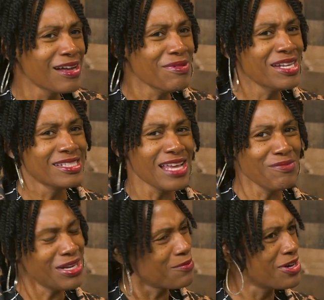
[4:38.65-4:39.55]
I'm
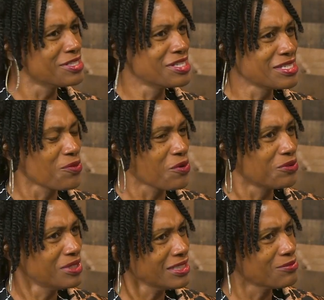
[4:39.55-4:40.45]
in the emergency room.
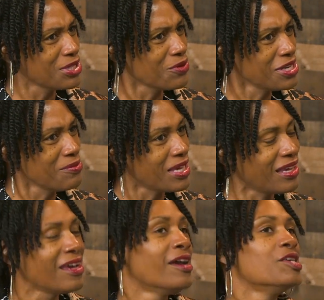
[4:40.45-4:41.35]
What do you
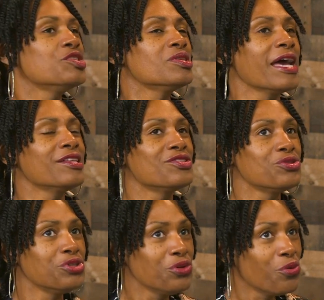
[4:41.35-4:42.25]
mean? She's like,
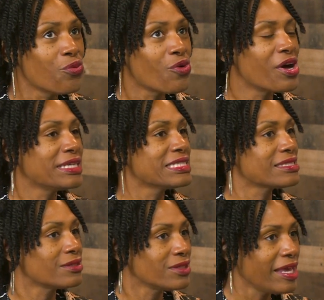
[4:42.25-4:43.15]
do you want
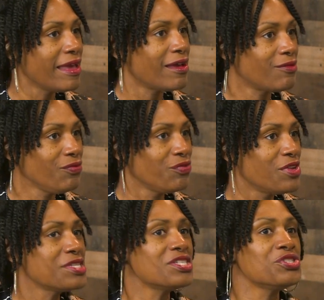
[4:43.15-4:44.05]
to live?
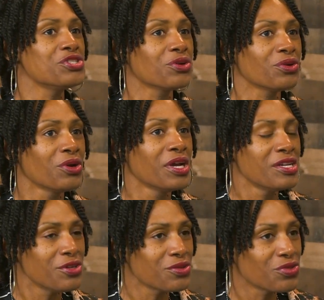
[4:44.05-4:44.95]
This is
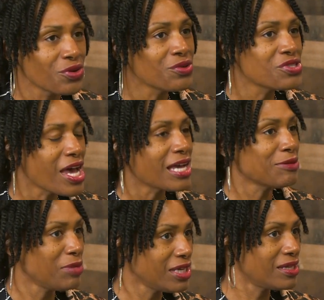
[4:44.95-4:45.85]
your third
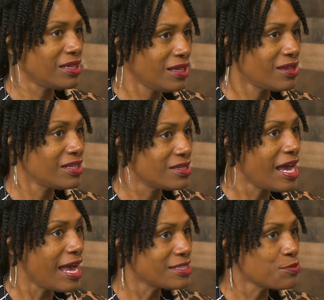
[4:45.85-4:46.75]
time being in the
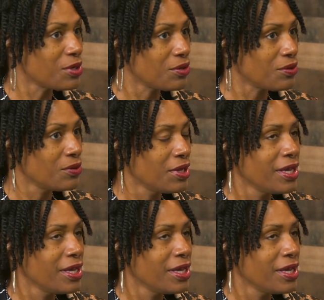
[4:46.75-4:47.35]
hospital.